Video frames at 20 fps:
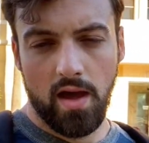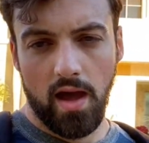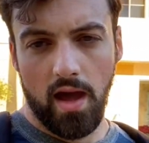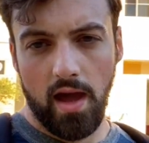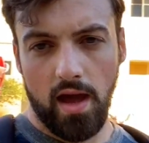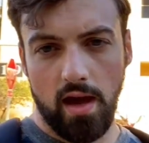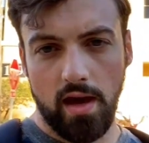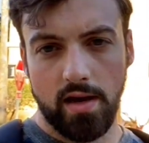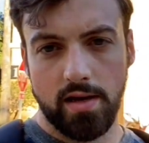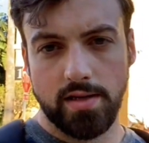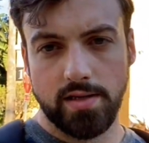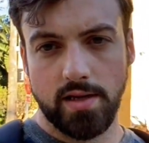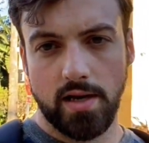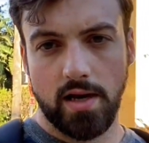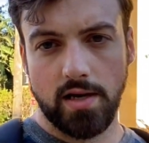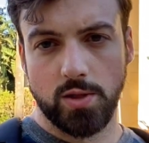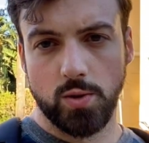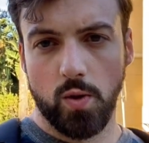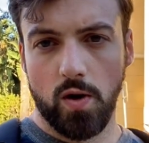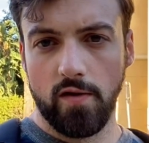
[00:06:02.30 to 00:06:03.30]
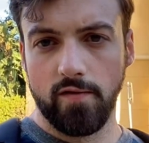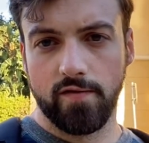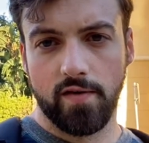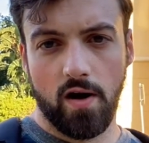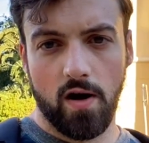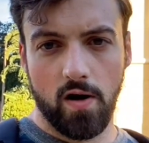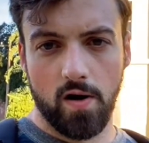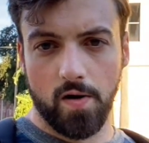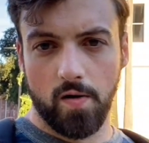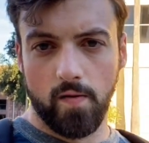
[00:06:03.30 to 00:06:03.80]
and
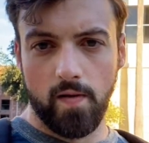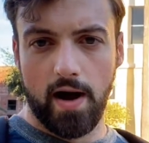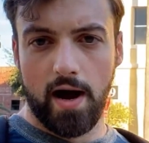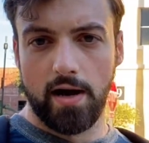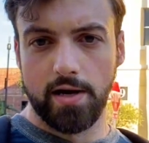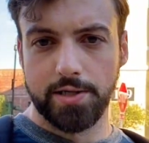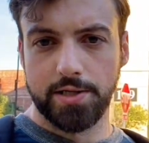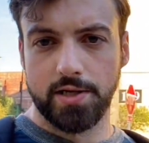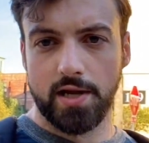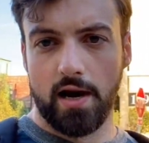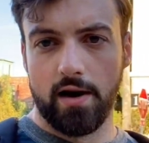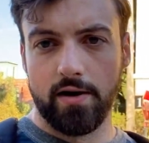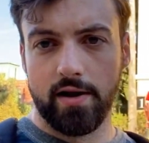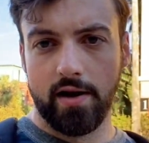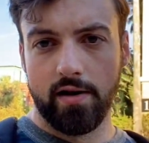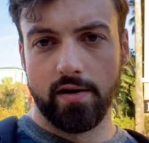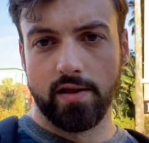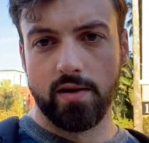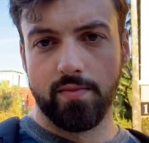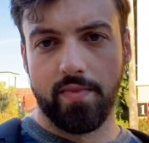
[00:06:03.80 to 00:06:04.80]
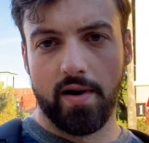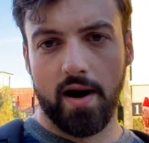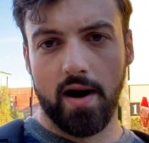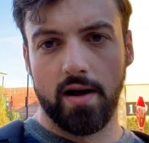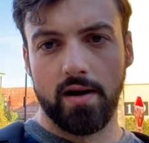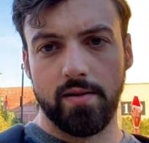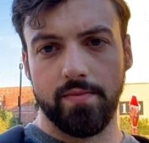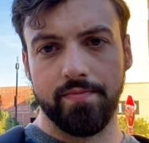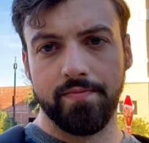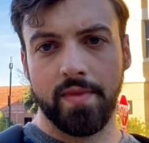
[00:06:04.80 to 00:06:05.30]
12-car garage down here at the
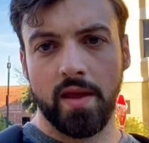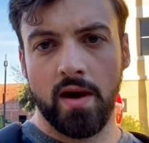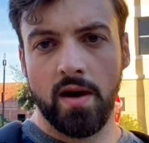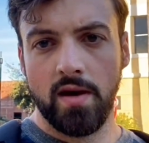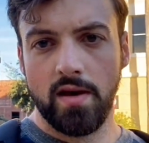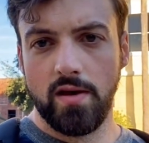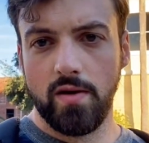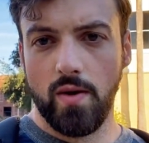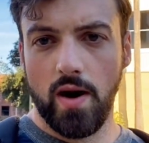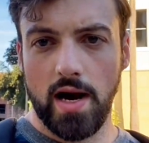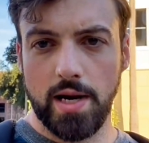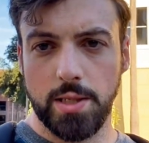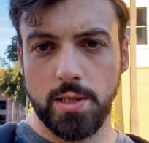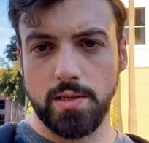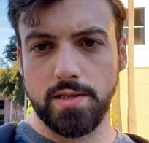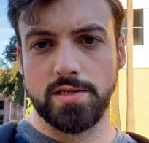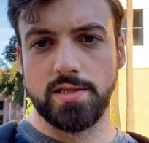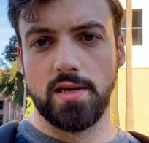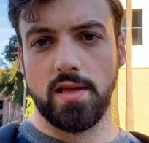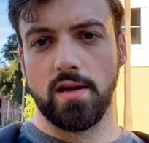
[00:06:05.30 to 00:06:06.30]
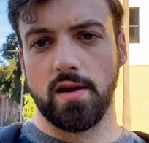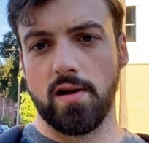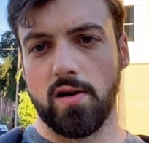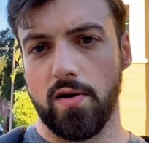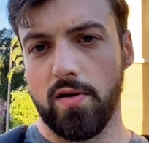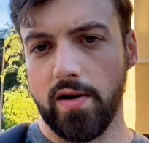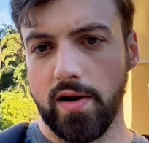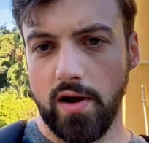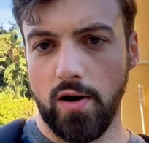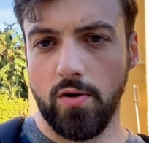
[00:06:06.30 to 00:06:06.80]
bottom. You actually see the
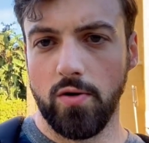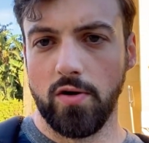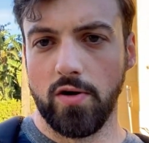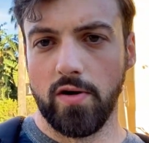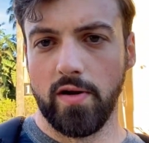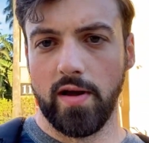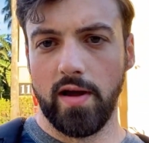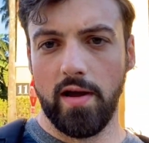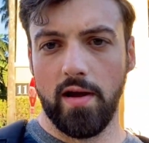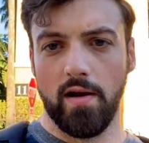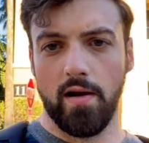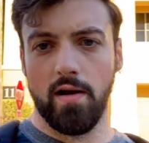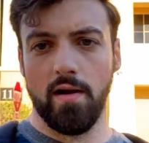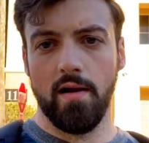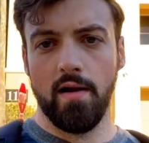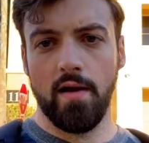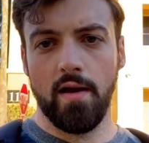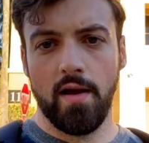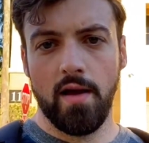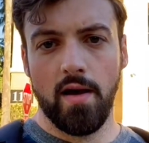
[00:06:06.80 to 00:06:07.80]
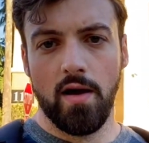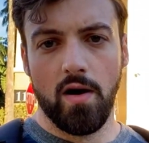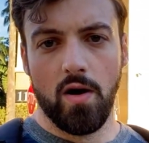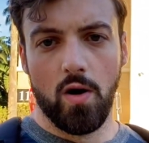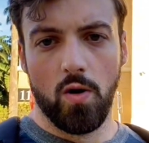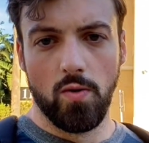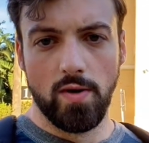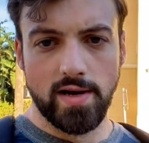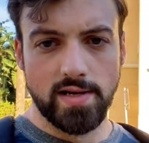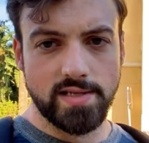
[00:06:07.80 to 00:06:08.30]
current owner here
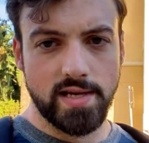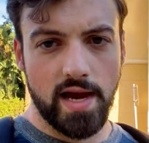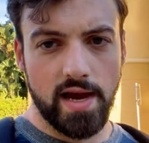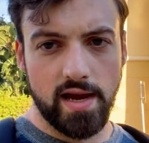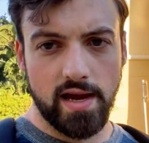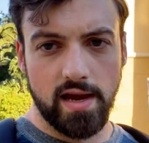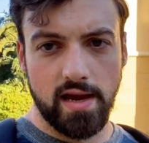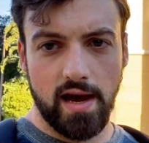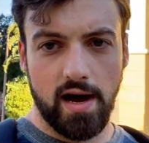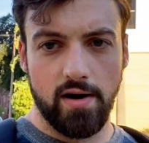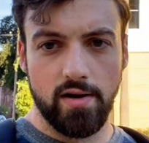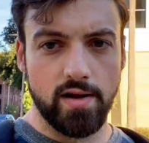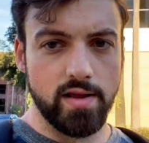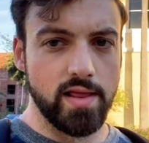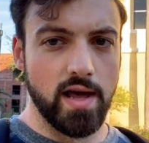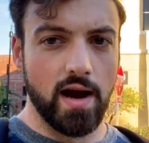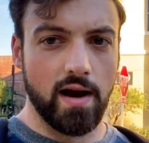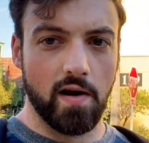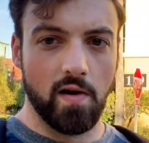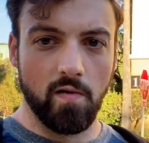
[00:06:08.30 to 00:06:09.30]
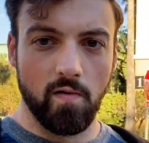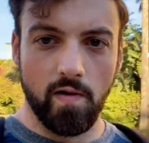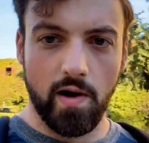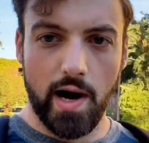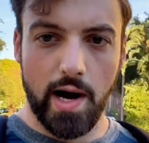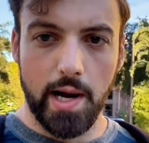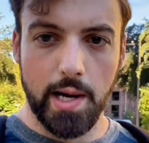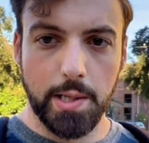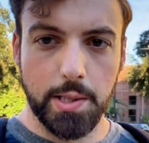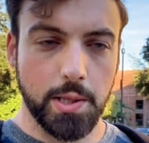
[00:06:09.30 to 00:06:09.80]
always hanging out in that
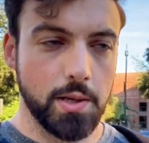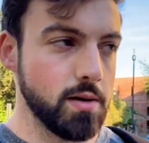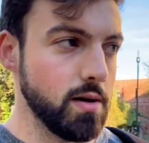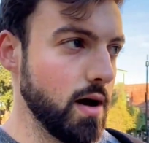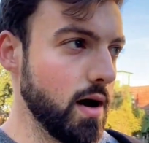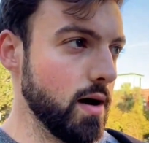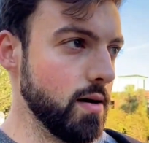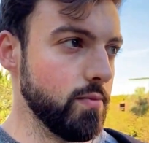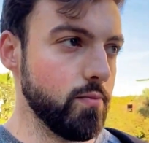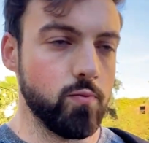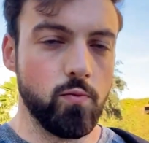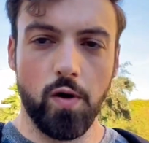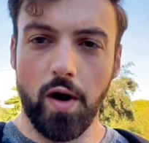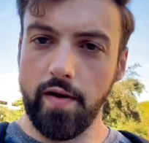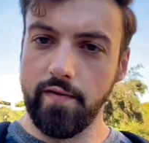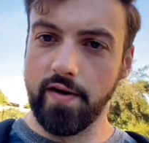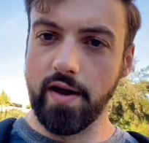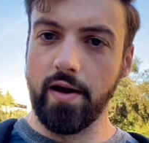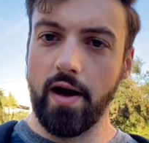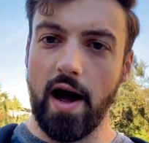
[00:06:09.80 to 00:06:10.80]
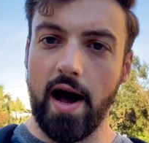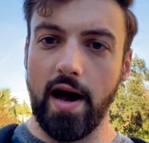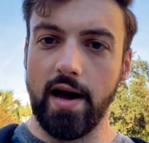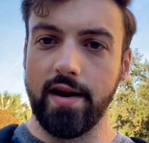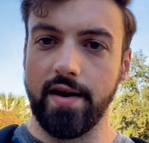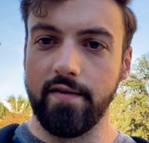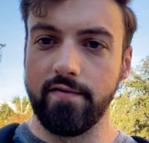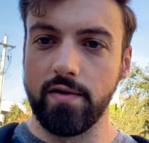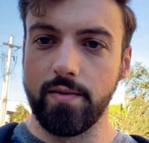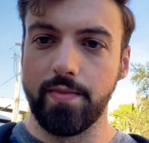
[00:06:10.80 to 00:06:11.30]
garage, waving hi
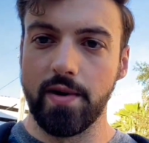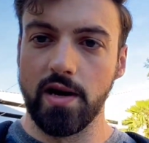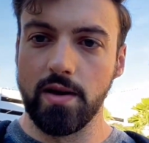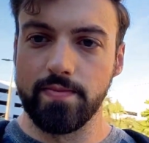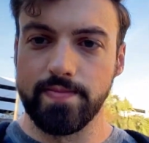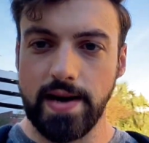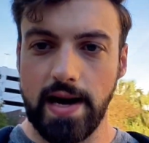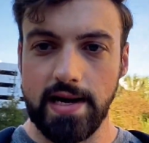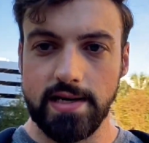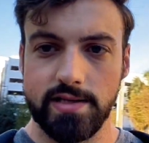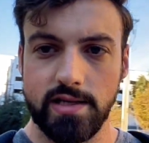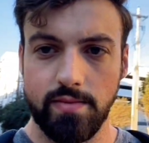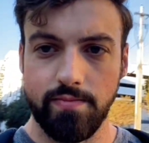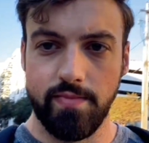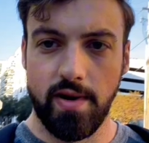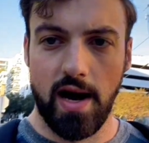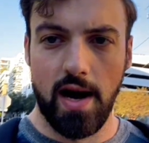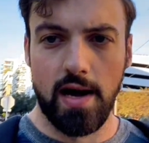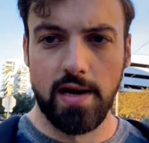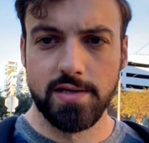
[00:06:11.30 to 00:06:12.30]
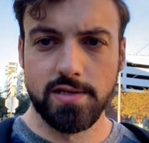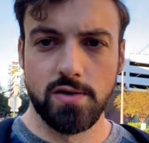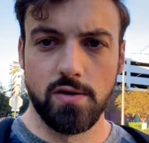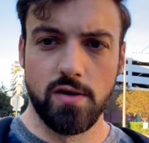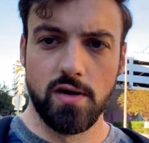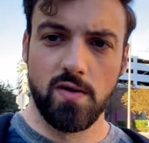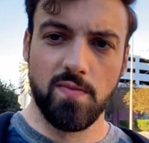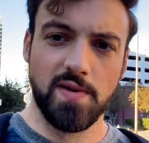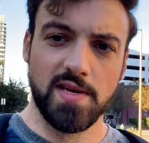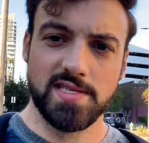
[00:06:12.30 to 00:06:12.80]
to everybody passing by. So
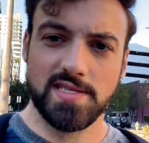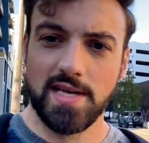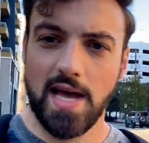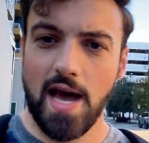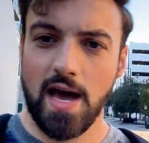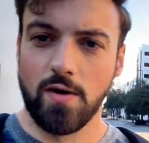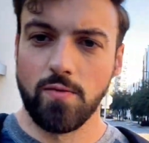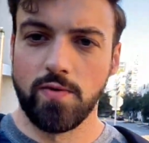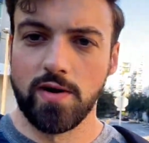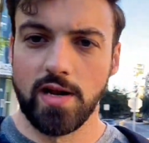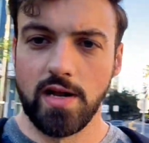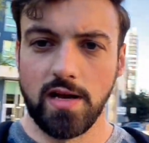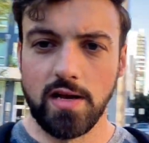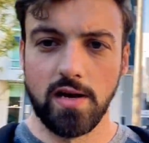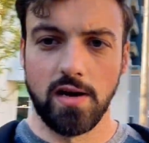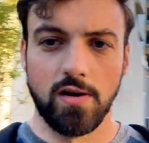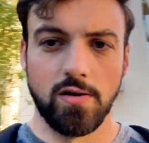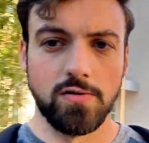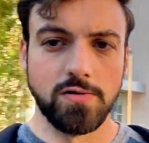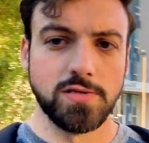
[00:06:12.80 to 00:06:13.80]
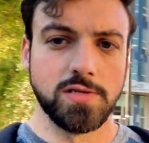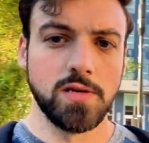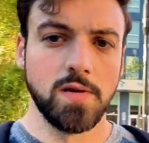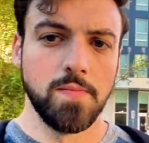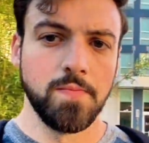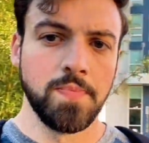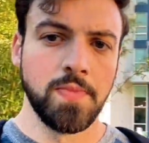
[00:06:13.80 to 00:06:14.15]
it'll be sad when he goes,